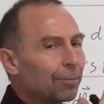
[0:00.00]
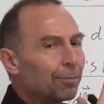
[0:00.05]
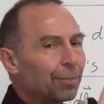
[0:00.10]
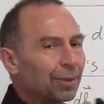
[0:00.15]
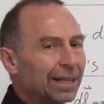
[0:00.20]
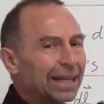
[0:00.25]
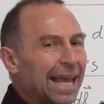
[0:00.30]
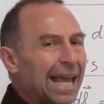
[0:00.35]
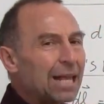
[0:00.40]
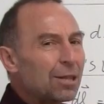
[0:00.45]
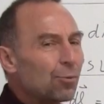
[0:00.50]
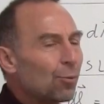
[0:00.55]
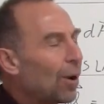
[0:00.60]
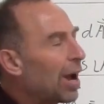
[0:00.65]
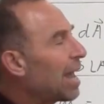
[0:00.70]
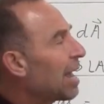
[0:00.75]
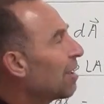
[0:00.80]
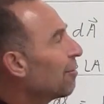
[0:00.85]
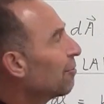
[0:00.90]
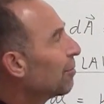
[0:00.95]
a plane
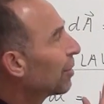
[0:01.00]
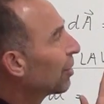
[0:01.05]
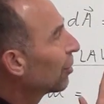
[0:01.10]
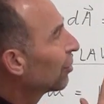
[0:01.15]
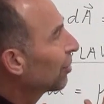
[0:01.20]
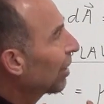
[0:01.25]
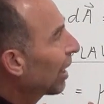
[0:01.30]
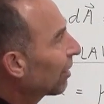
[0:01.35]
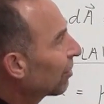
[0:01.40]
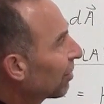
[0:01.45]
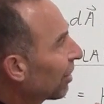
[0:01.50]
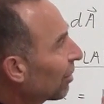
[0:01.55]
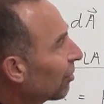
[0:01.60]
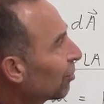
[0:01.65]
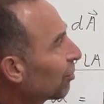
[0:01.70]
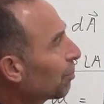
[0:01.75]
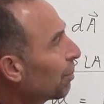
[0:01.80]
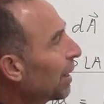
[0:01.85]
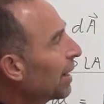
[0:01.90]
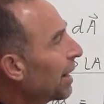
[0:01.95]
wave because as they
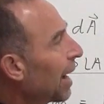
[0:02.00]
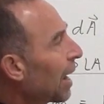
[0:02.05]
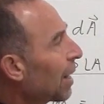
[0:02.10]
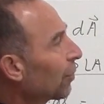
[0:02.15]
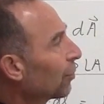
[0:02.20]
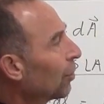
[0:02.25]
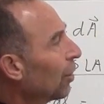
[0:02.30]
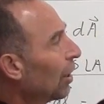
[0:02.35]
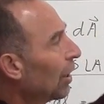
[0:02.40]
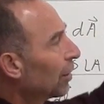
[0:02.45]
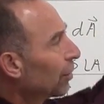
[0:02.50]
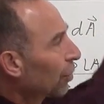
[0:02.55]
spread out,